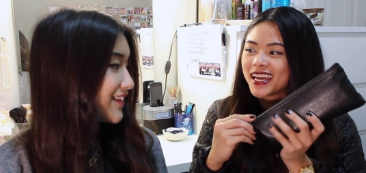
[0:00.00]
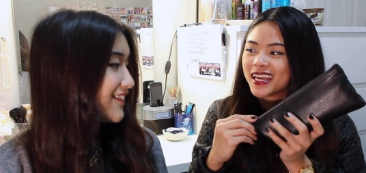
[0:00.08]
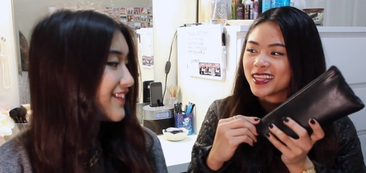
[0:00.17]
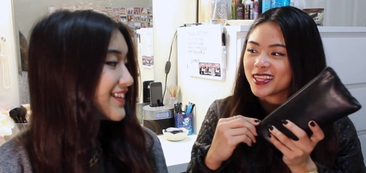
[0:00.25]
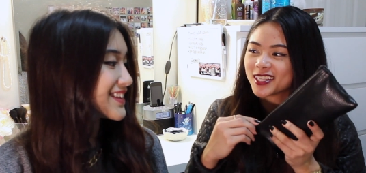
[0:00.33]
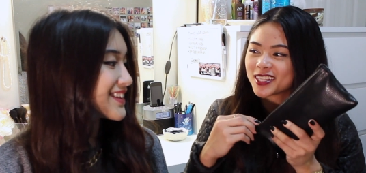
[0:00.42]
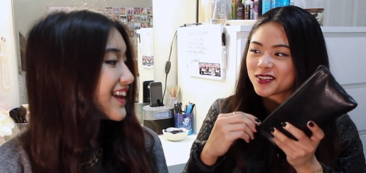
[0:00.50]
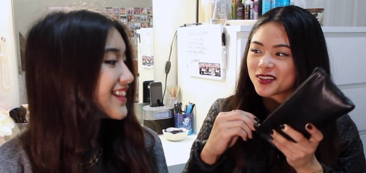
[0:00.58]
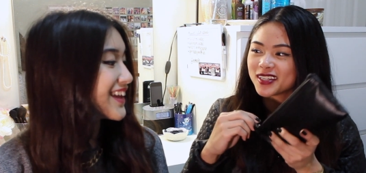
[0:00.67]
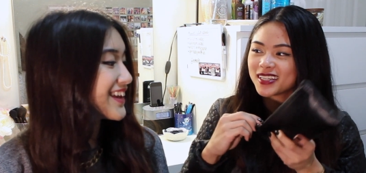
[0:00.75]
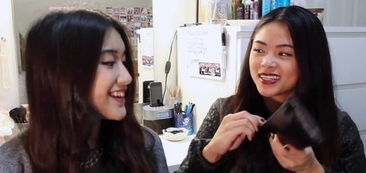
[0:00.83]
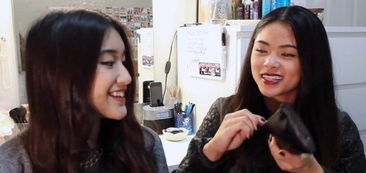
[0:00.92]
Speaker 1: Oh, it's, I
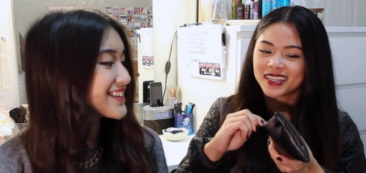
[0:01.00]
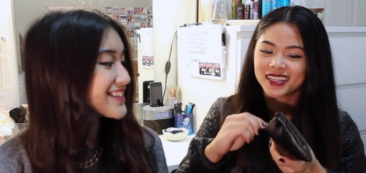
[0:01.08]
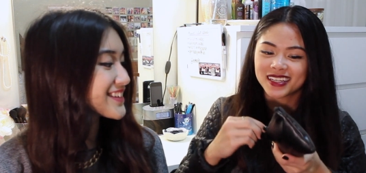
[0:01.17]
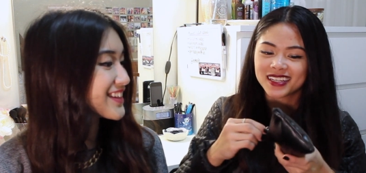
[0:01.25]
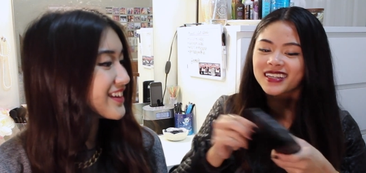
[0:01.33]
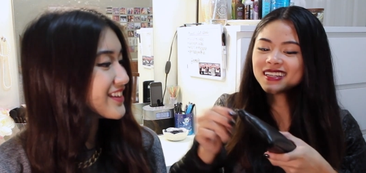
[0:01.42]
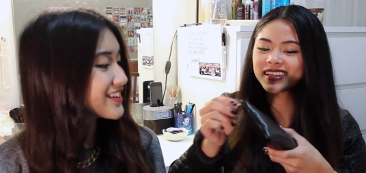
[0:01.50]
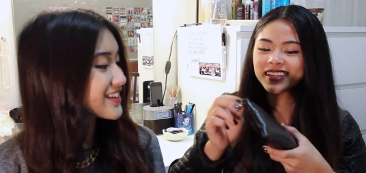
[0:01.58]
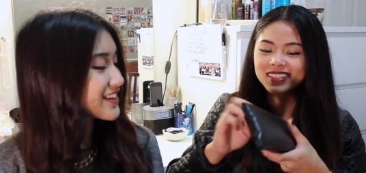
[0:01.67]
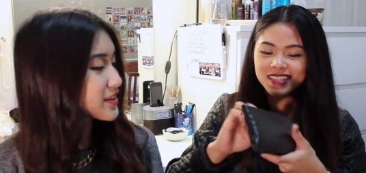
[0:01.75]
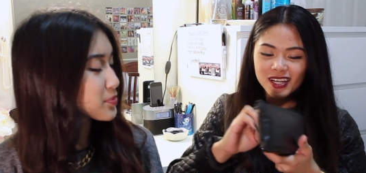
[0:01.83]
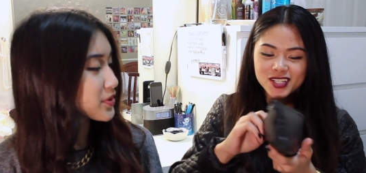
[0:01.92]
like it. It's leather.
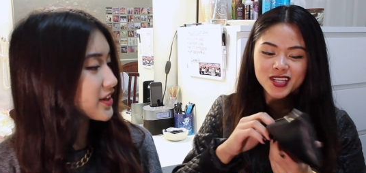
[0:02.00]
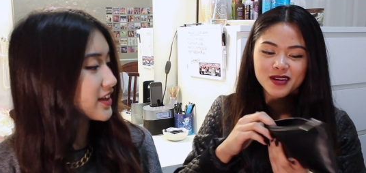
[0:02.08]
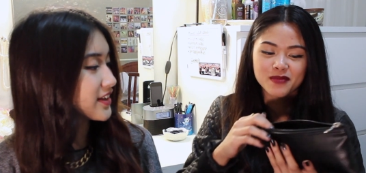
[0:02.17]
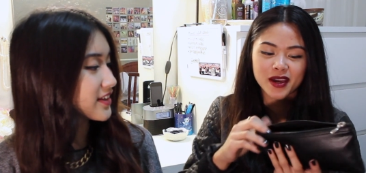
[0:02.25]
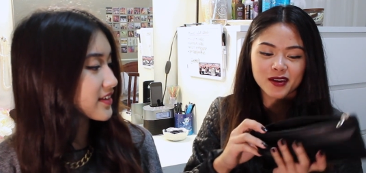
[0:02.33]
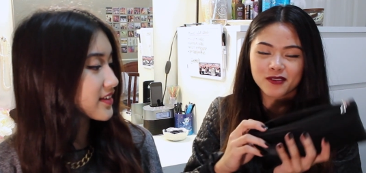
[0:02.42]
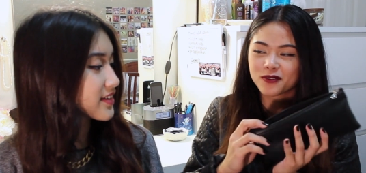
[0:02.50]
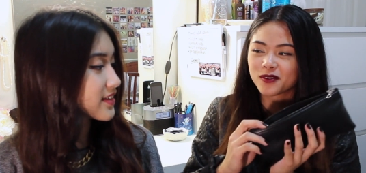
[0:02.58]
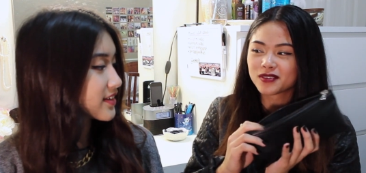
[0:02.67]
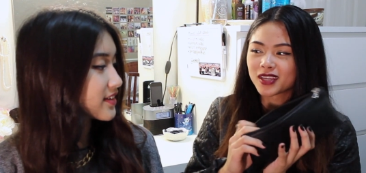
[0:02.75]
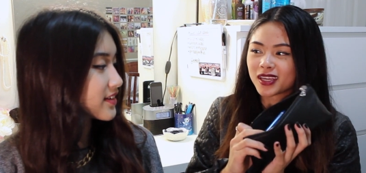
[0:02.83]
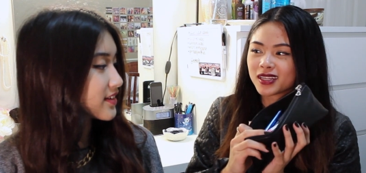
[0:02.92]
It's, it's actually pretty. a
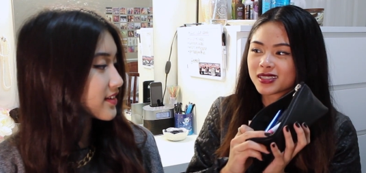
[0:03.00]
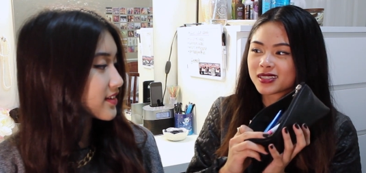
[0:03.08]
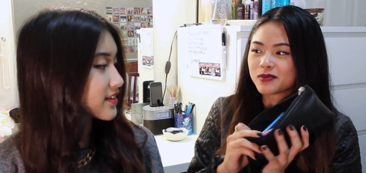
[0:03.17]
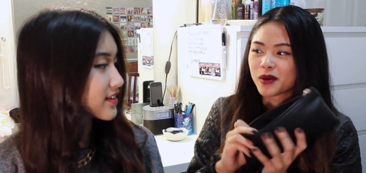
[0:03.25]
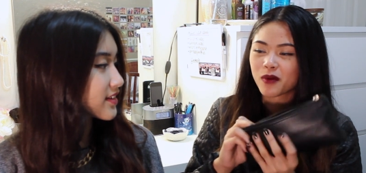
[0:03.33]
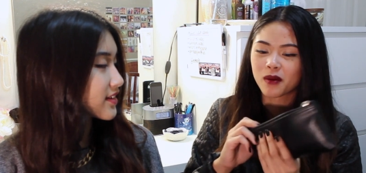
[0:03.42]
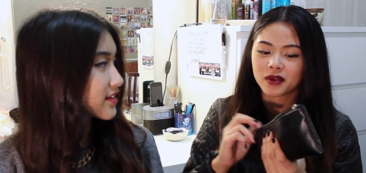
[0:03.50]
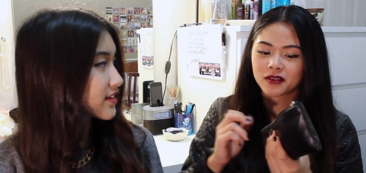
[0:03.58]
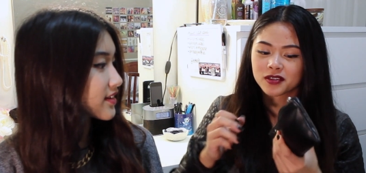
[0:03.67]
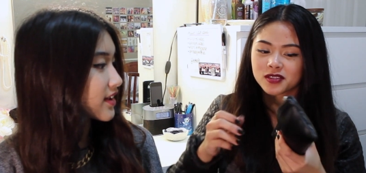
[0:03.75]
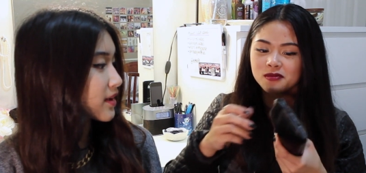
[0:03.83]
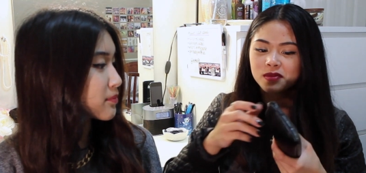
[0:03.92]
microphone case. My mom
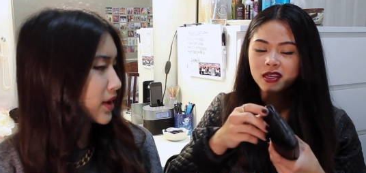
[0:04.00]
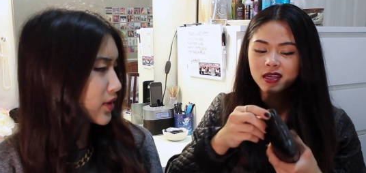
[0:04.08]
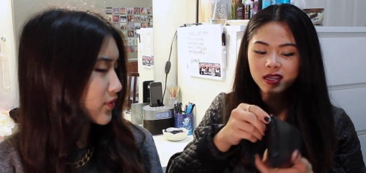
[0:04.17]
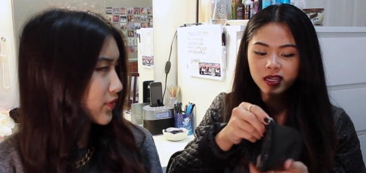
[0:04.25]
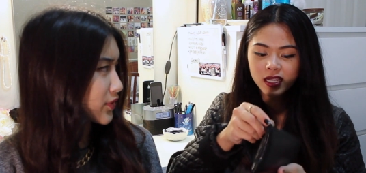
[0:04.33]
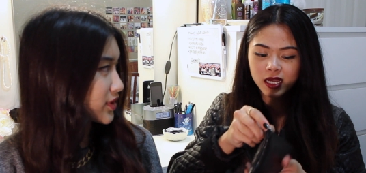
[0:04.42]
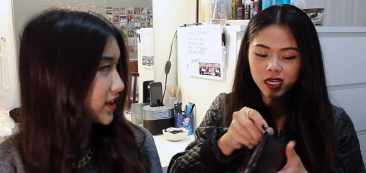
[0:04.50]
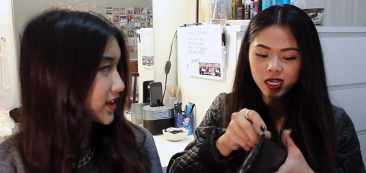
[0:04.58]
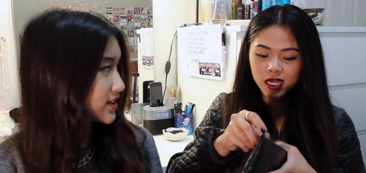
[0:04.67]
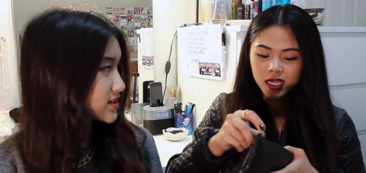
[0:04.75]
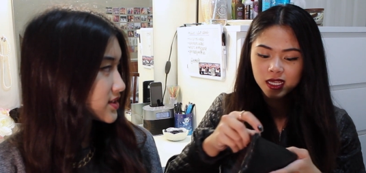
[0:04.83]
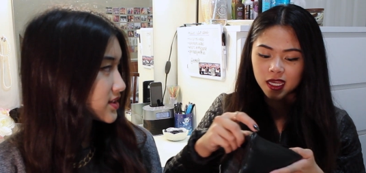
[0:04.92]
gave it to a me. A microphone
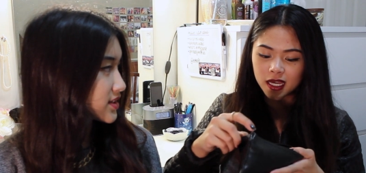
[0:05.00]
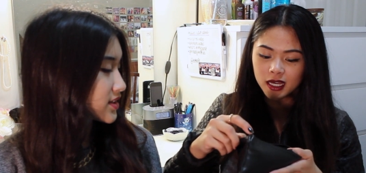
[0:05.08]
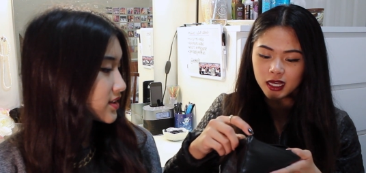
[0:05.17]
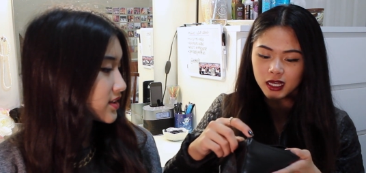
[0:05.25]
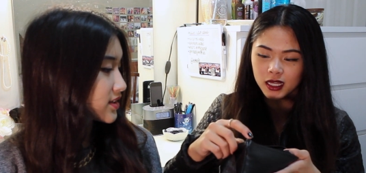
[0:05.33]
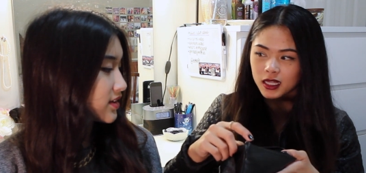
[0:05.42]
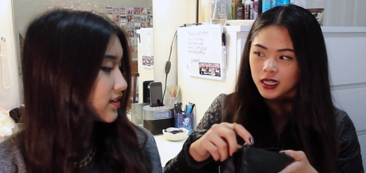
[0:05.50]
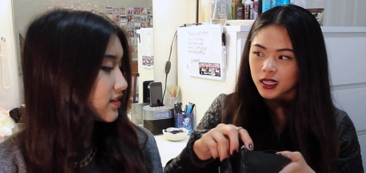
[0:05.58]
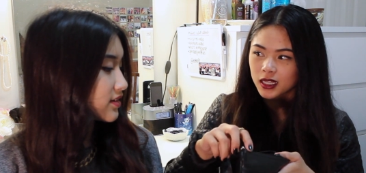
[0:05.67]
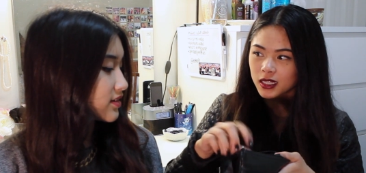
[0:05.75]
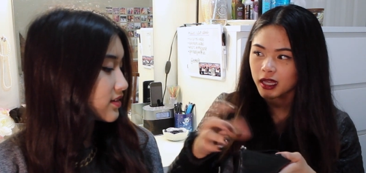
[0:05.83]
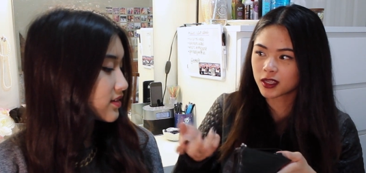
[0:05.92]
case? Yeah.
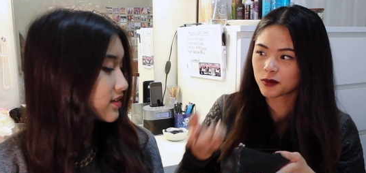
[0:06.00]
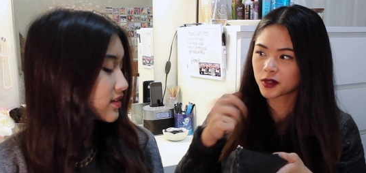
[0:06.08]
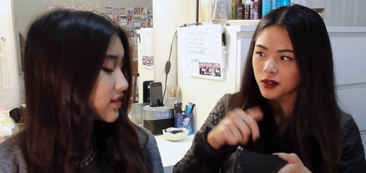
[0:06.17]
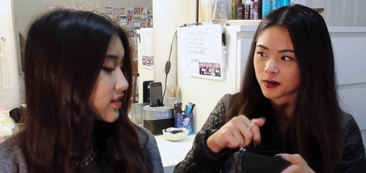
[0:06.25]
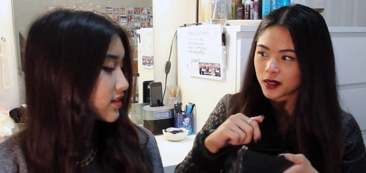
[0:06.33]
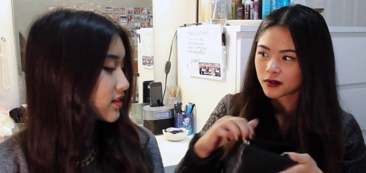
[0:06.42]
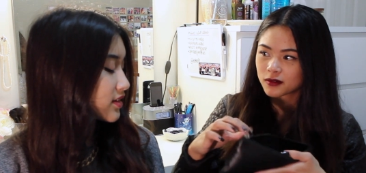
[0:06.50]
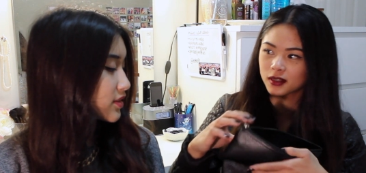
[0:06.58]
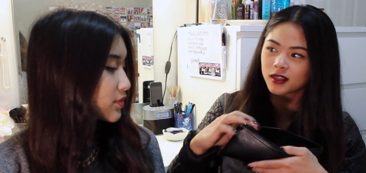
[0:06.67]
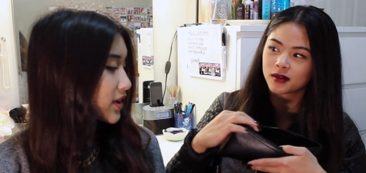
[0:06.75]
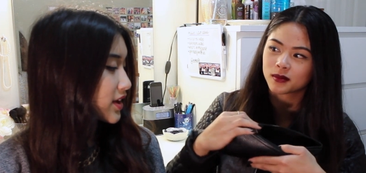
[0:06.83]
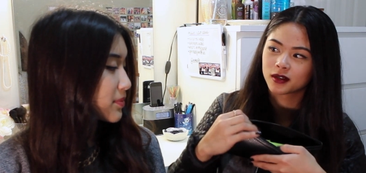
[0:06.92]
Huh. Like you put your
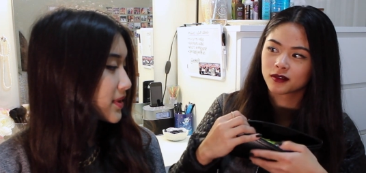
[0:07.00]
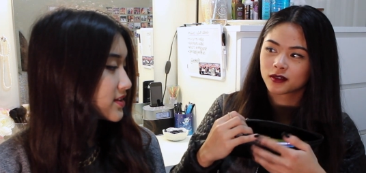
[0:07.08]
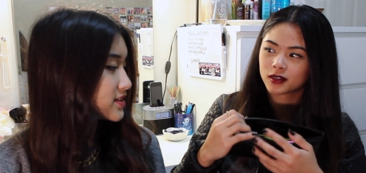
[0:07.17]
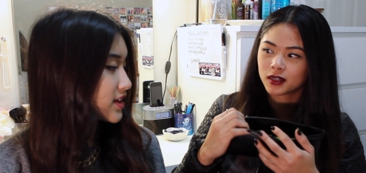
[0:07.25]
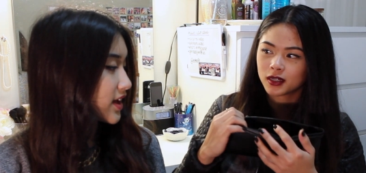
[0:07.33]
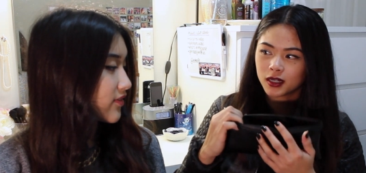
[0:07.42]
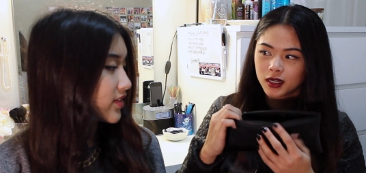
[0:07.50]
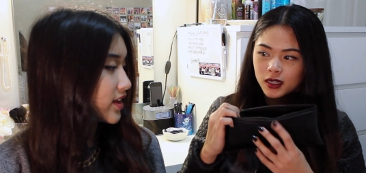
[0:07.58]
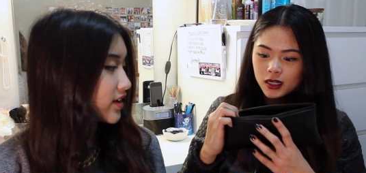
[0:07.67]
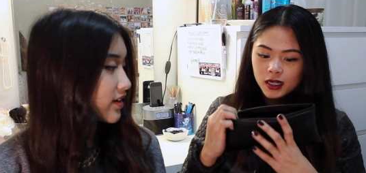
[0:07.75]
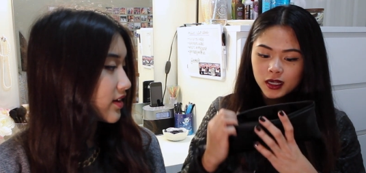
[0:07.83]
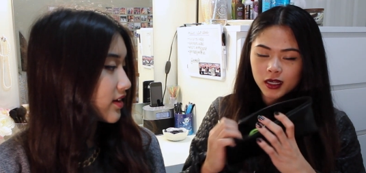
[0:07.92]
microphone. What okay. kind of pens do you have in
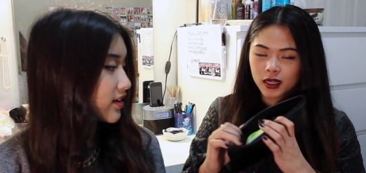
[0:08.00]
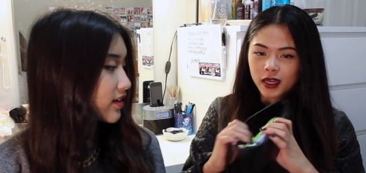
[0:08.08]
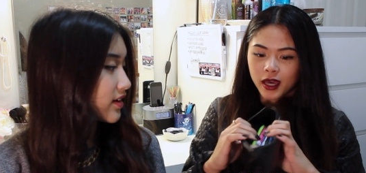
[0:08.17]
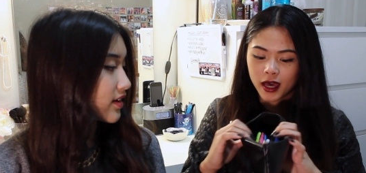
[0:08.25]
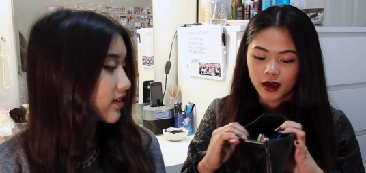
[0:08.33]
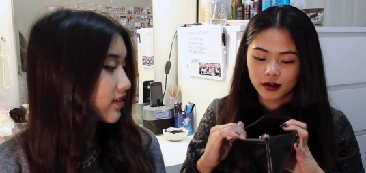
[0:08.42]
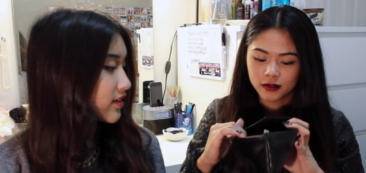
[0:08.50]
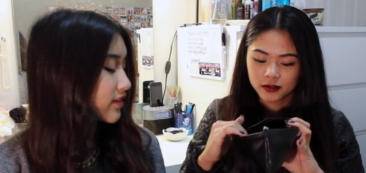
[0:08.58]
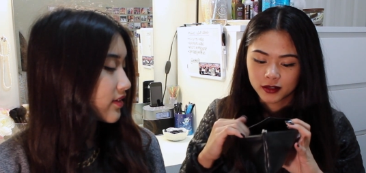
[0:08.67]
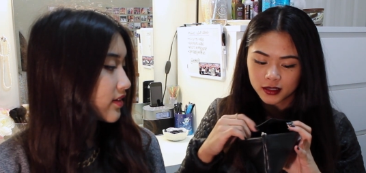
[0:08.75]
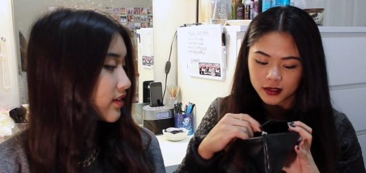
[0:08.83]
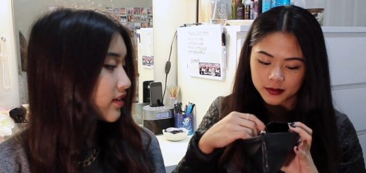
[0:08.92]
there? I
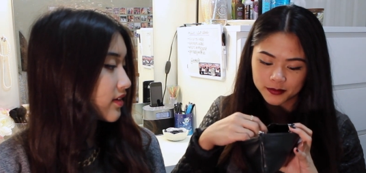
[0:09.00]
have